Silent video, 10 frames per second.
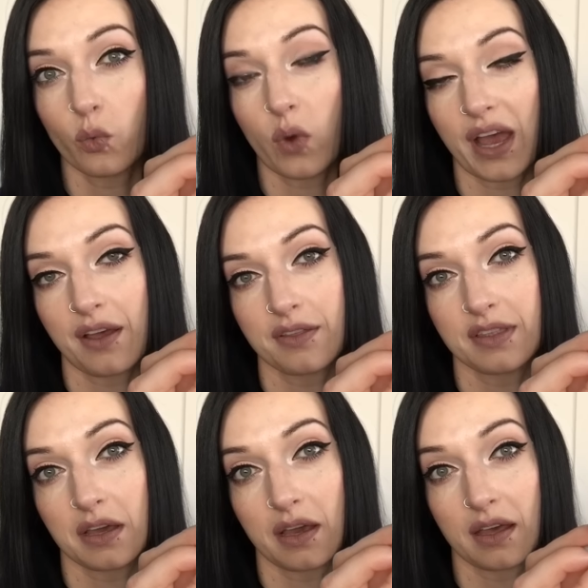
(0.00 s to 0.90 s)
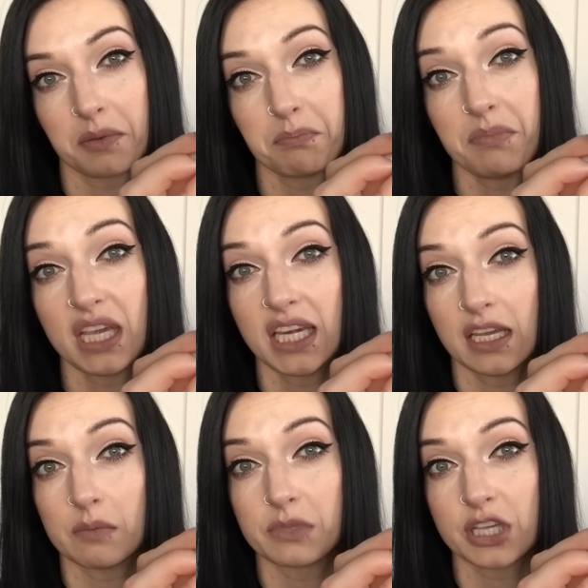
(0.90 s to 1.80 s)
while the
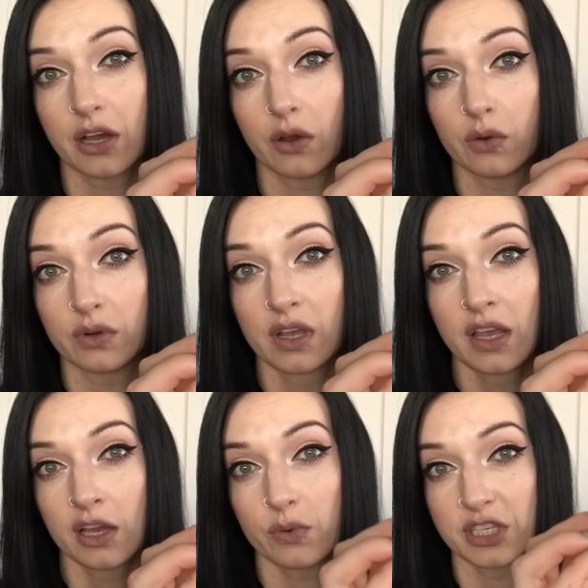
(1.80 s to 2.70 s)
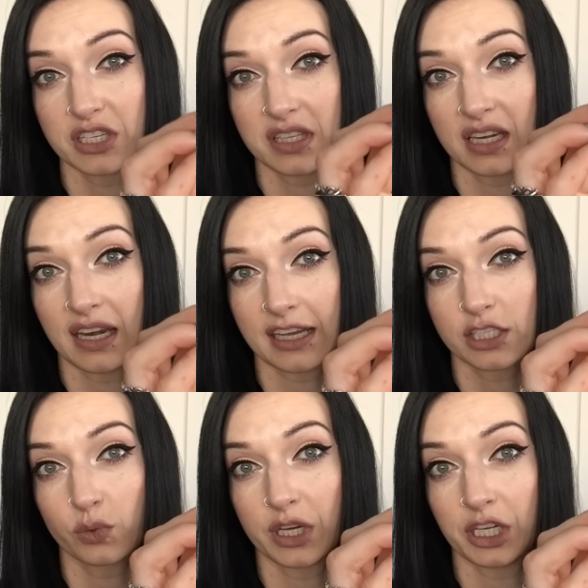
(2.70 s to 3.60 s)
medium tone, which is the
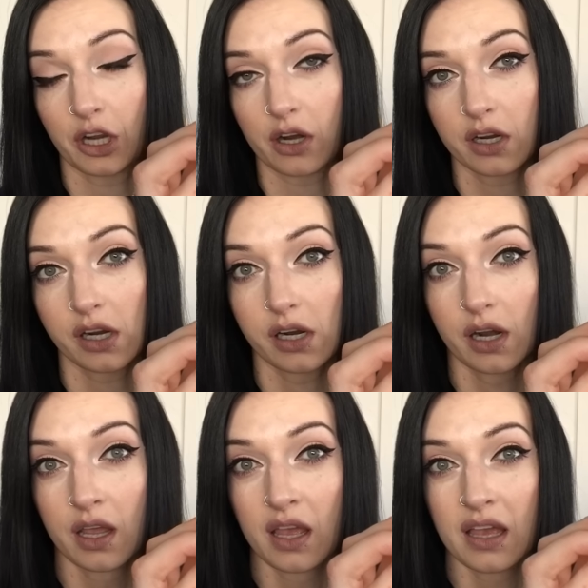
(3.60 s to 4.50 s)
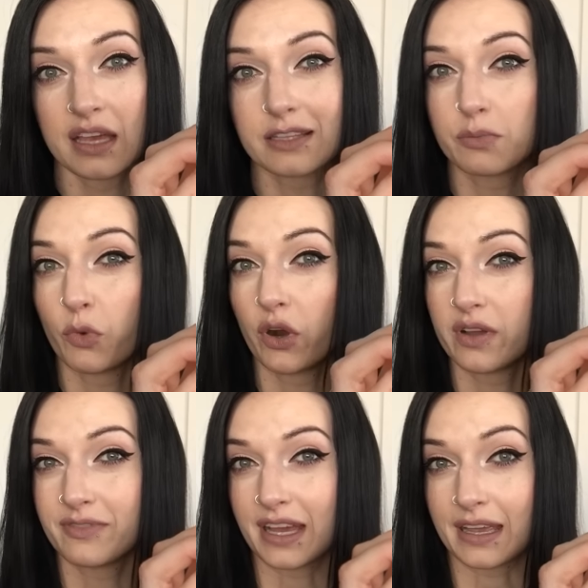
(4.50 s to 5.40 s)
next one darker, it's more
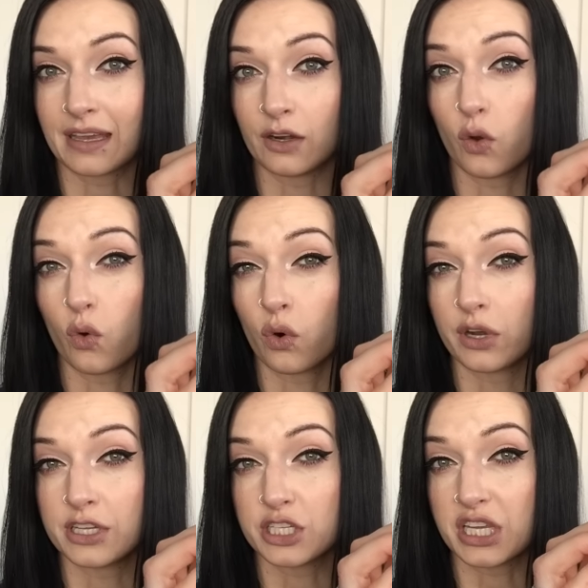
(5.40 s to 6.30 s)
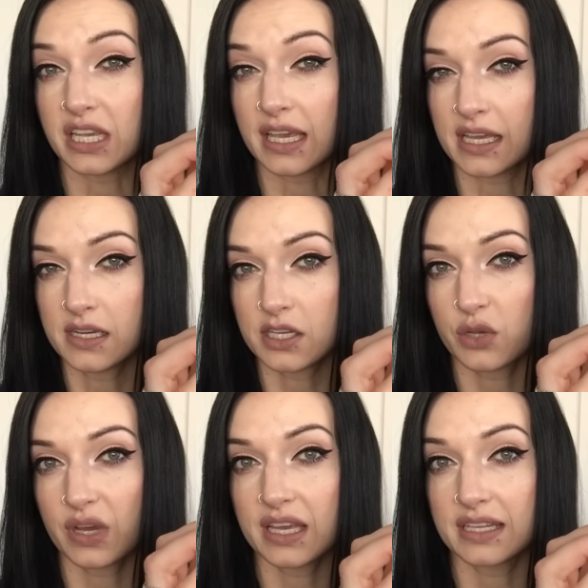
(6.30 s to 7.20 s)
of like an orangey hint
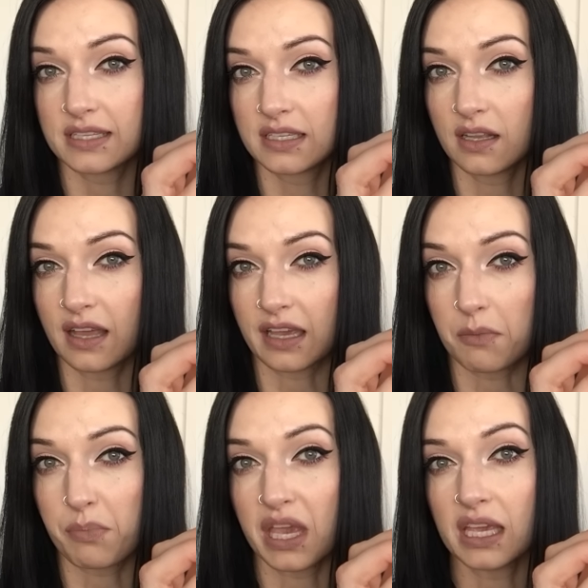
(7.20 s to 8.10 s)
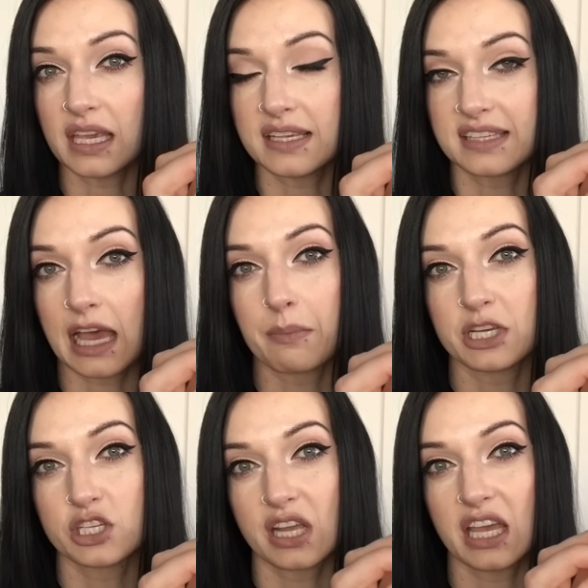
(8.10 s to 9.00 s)
to it. It's still like a pinky
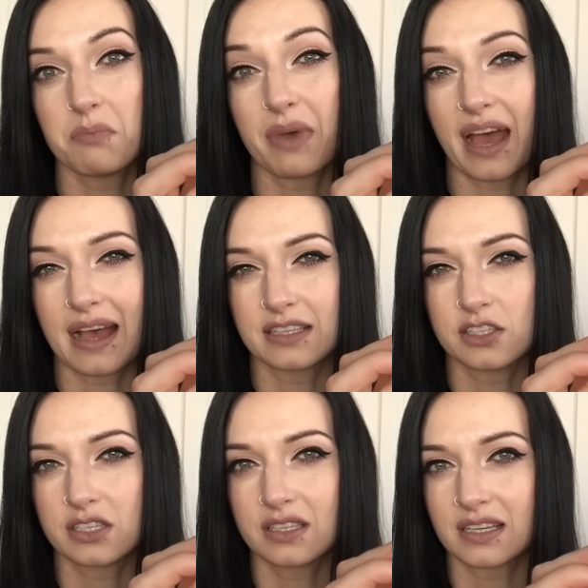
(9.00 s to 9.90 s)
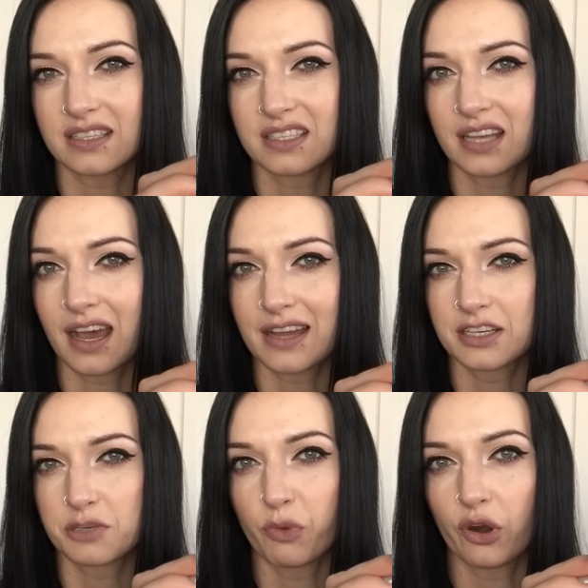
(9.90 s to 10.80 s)
salmon shade, but has just a
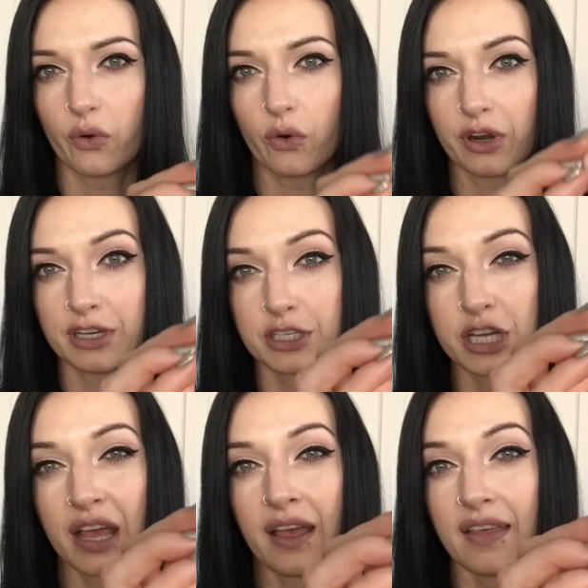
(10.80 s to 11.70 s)
touch more orange.